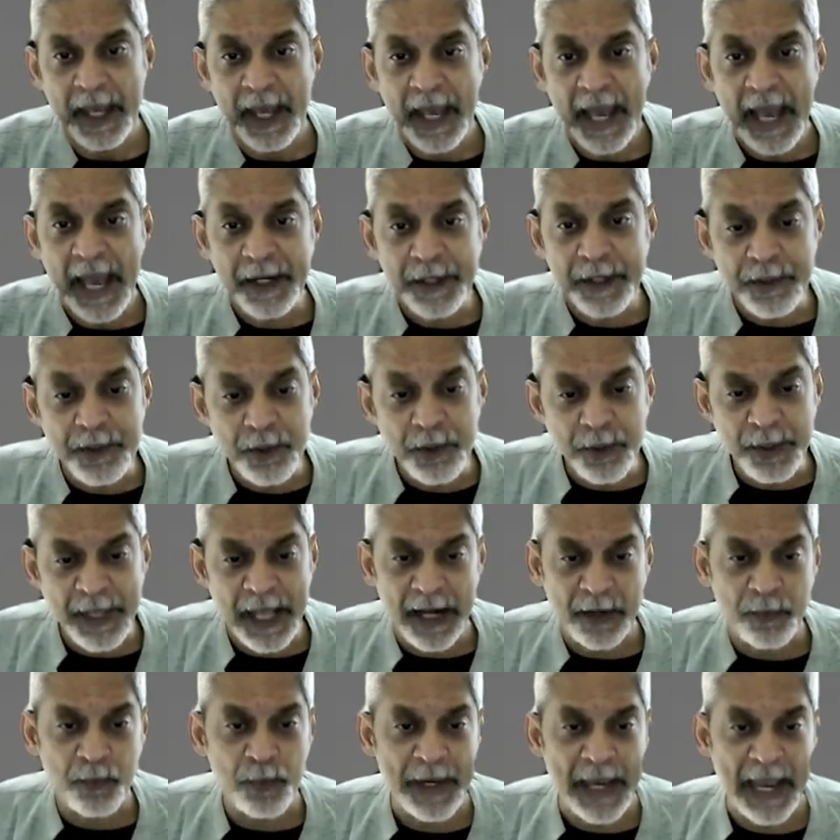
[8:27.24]
And to do
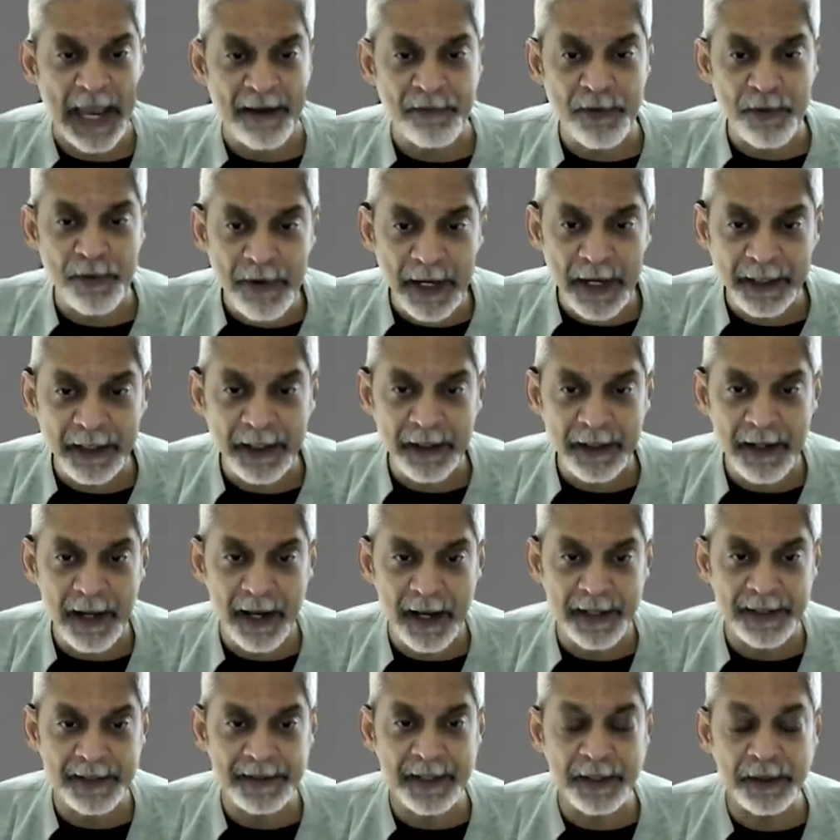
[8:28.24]
that, we have to
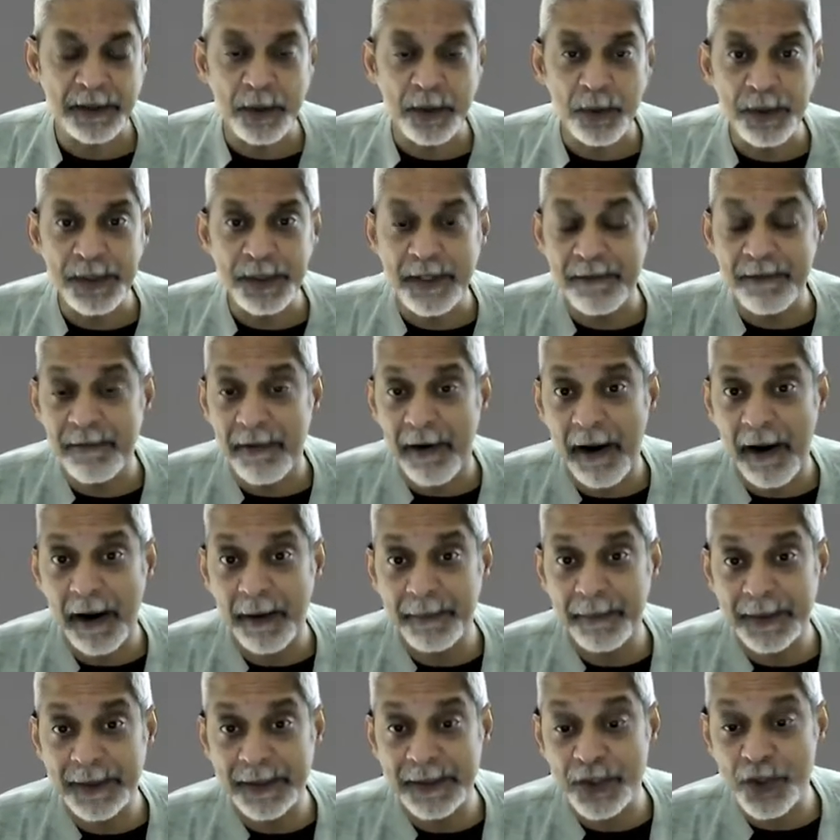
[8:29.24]
recognize that those
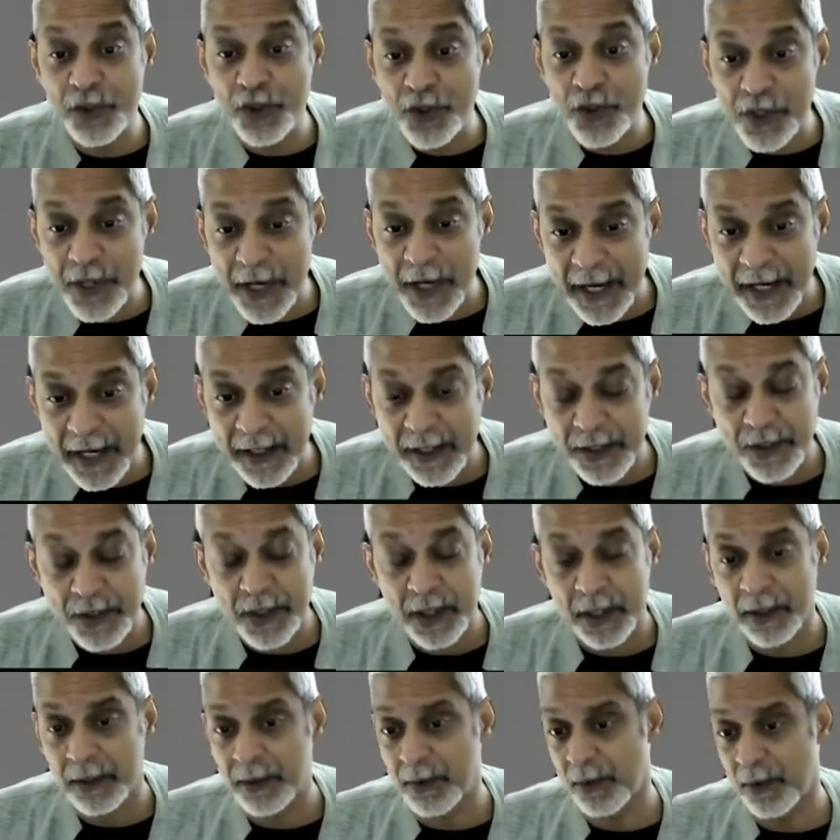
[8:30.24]
environments change
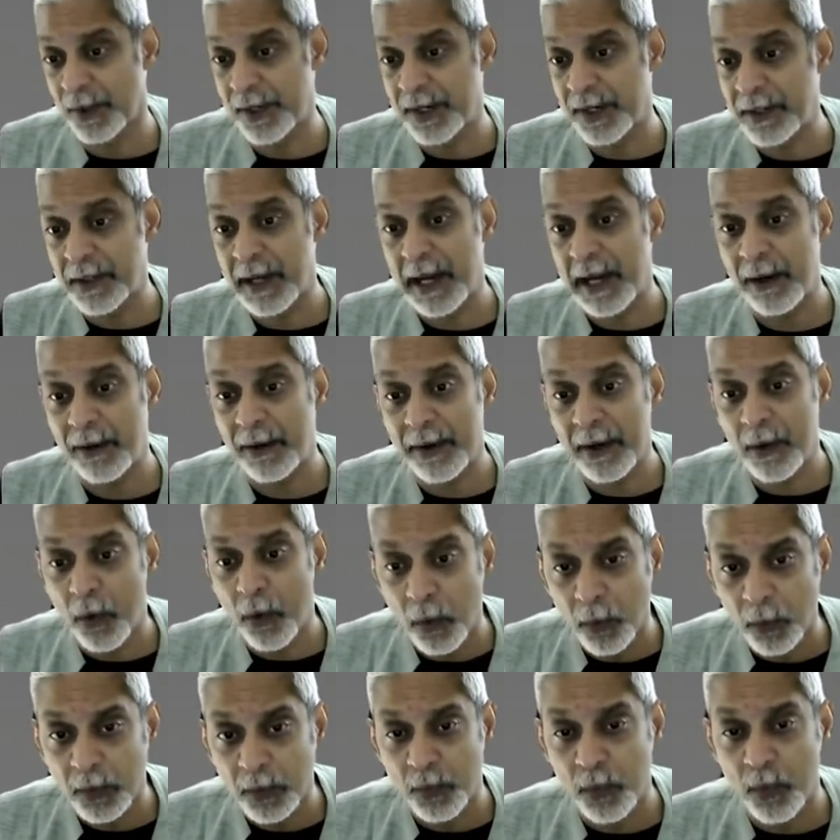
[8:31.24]
according to how
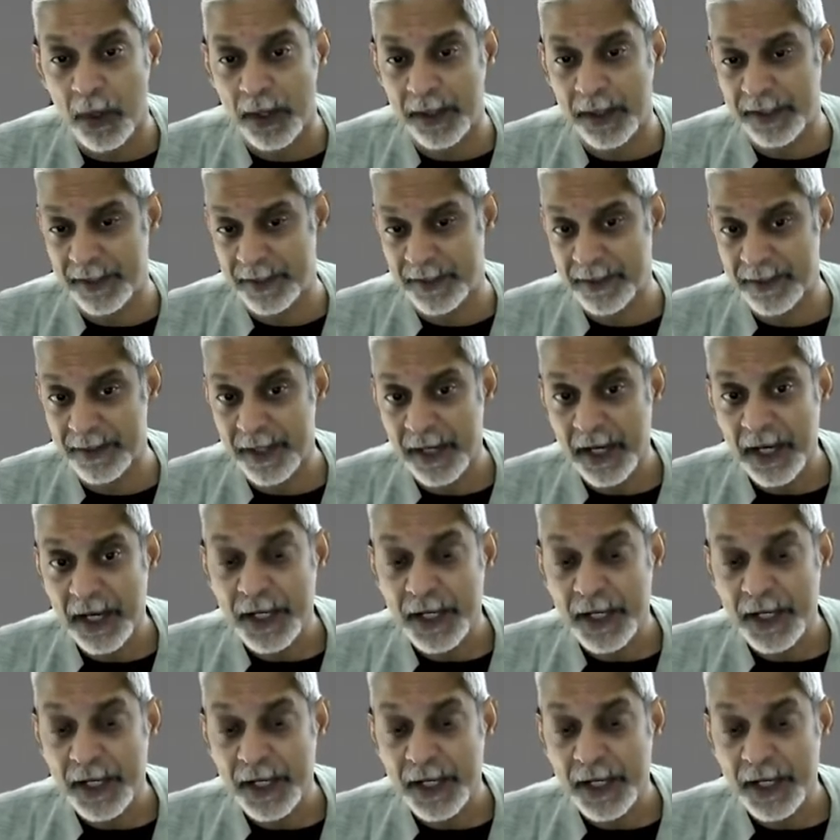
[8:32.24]
old one is.